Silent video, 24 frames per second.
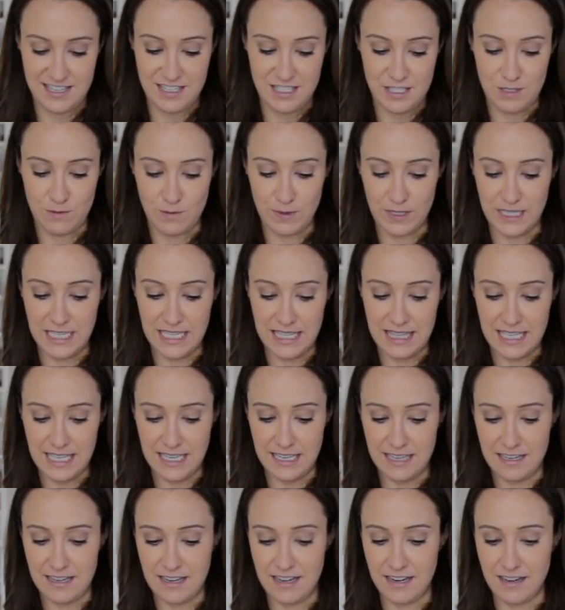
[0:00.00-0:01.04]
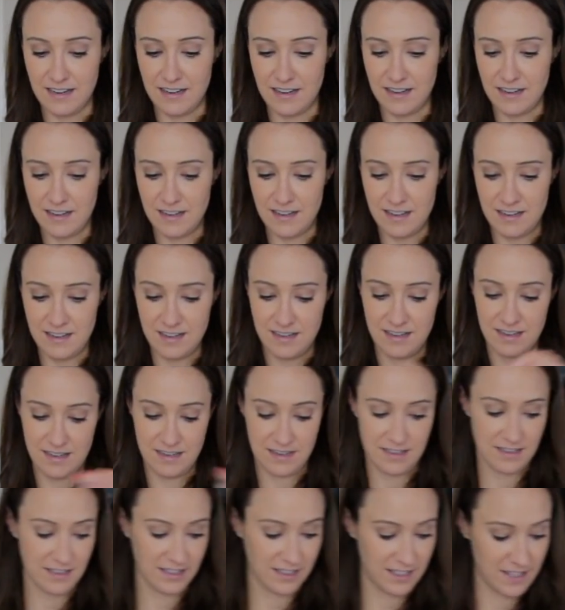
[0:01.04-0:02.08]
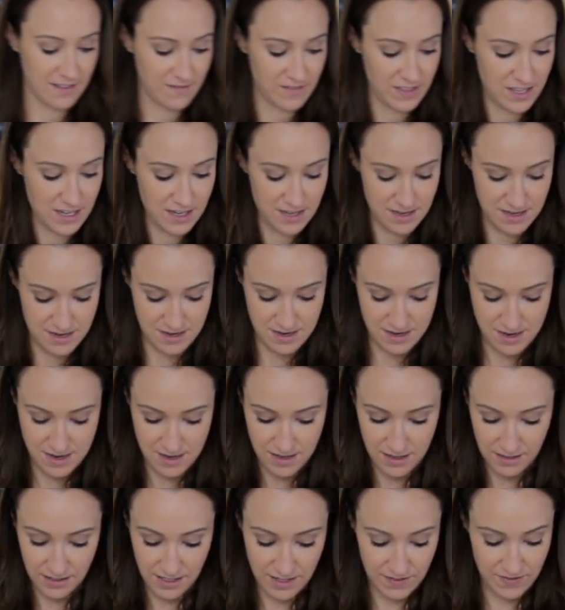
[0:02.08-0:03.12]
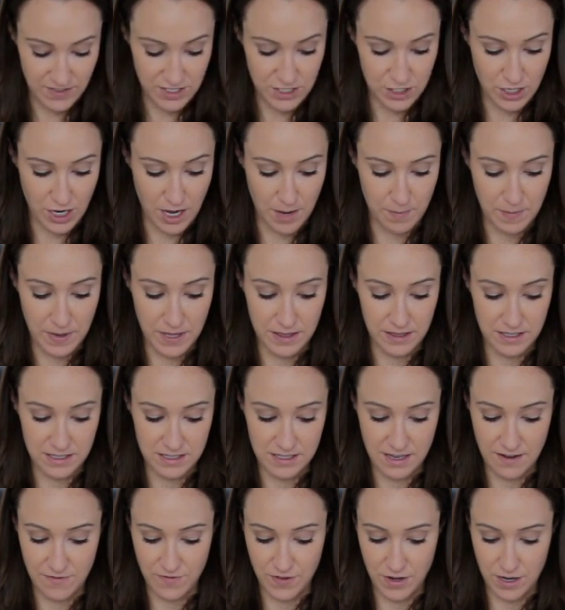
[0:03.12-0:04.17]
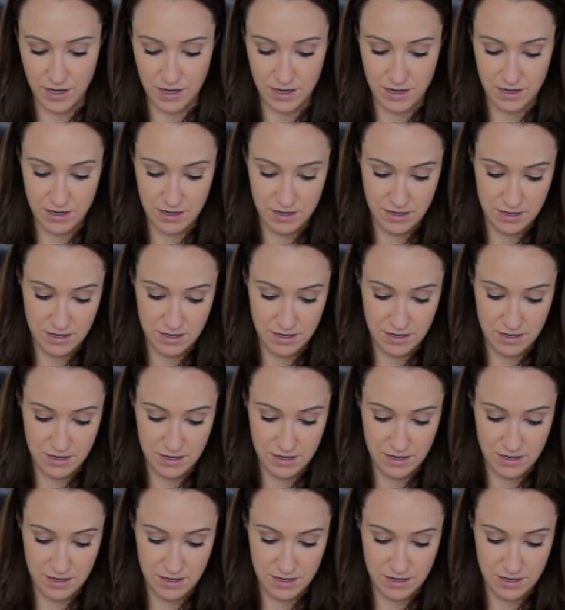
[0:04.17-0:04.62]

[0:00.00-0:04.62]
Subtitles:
So we'll get that in here. Love the top on the Zephyr.